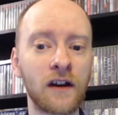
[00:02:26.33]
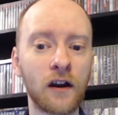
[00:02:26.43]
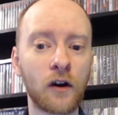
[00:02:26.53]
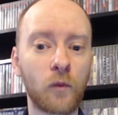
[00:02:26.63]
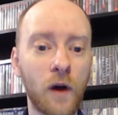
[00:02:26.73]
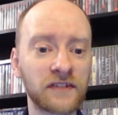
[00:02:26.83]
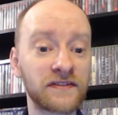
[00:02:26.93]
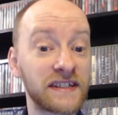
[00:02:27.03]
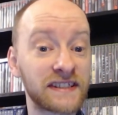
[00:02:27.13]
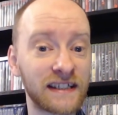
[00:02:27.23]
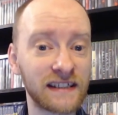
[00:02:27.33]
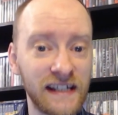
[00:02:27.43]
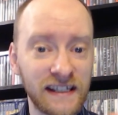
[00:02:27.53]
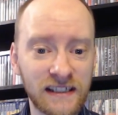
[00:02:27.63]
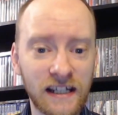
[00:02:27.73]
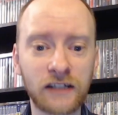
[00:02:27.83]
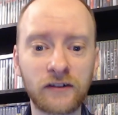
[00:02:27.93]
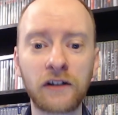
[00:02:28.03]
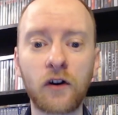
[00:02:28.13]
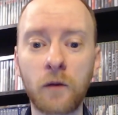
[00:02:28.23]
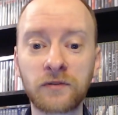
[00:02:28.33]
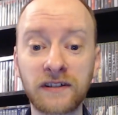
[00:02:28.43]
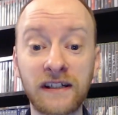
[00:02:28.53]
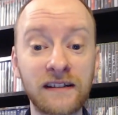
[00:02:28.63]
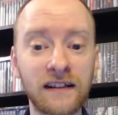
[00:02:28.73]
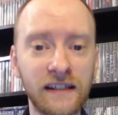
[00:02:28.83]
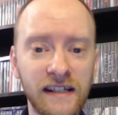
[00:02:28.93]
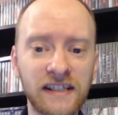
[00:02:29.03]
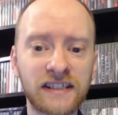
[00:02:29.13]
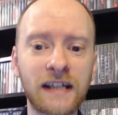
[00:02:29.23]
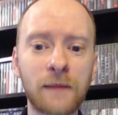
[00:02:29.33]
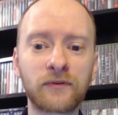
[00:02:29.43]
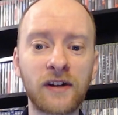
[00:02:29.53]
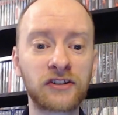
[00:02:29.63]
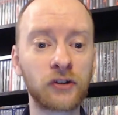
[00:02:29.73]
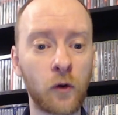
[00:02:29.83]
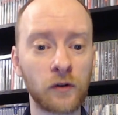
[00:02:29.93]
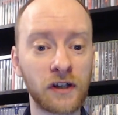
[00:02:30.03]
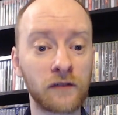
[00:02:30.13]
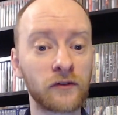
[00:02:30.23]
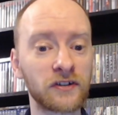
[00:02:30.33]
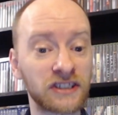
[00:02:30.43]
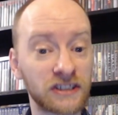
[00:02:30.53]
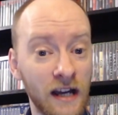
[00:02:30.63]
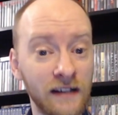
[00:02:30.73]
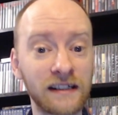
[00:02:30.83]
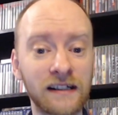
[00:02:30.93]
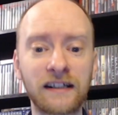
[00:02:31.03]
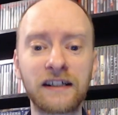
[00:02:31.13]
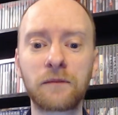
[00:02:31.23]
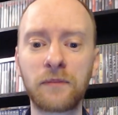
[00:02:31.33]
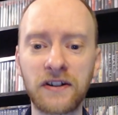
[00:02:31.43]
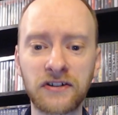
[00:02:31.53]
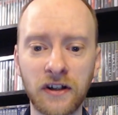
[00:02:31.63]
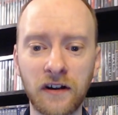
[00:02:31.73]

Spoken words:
Whilst this still isn't a great option, it at least separates the audio for a slightly cleaner picture.